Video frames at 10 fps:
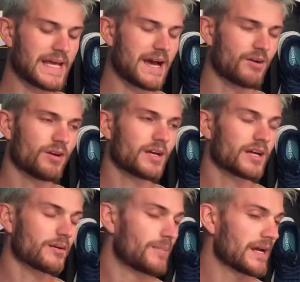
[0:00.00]
Now,
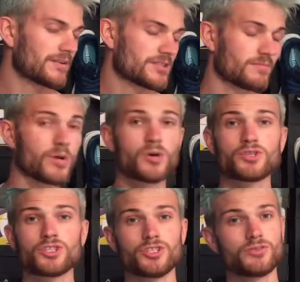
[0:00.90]
compared to
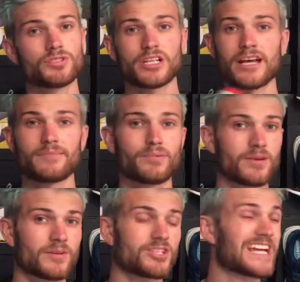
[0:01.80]
most shoes like
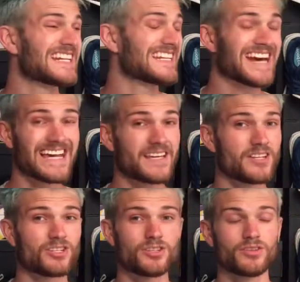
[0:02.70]
pretty much any
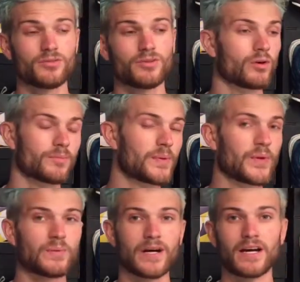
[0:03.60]
Nike shoe or
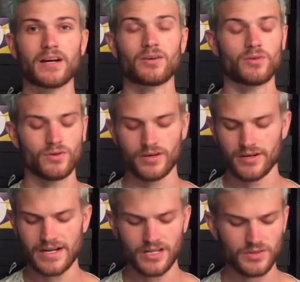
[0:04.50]
Puma
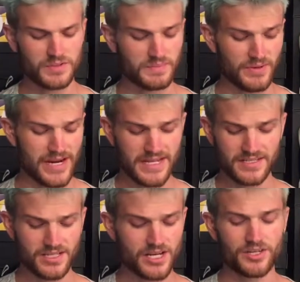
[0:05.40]
or any of those
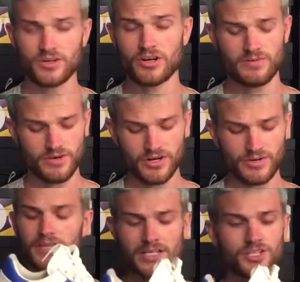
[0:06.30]
brands Under Armour
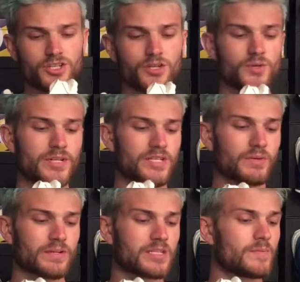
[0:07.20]
this shoe is
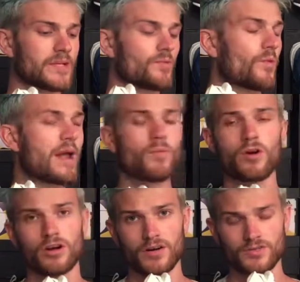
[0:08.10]
going to be way
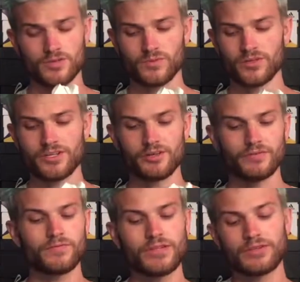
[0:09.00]
more comfortable and you'll
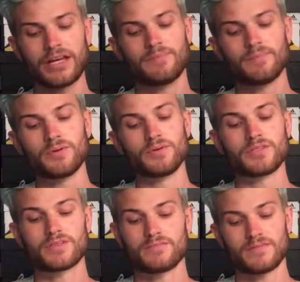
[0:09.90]
feel that
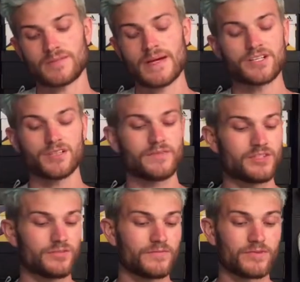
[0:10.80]
boost especially if
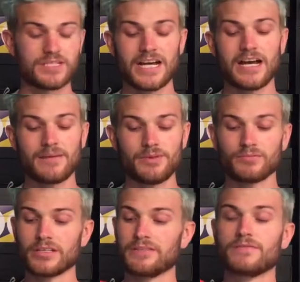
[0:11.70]
it's your first time you'll
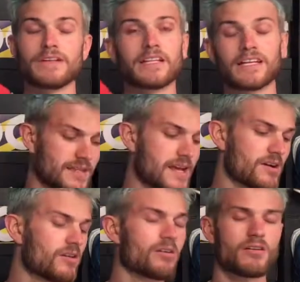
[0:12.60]
really feel it they
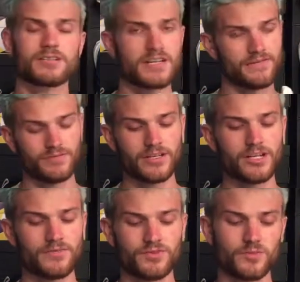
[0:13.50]
are definitely
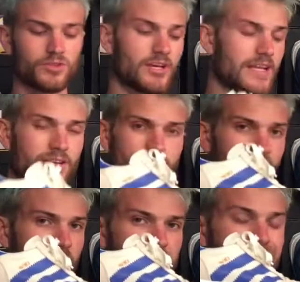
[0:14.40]
comfortable and they're a
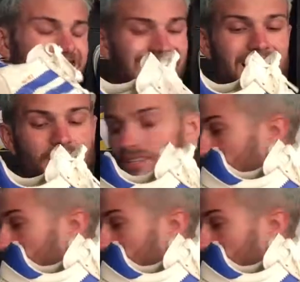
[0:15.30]
very stylish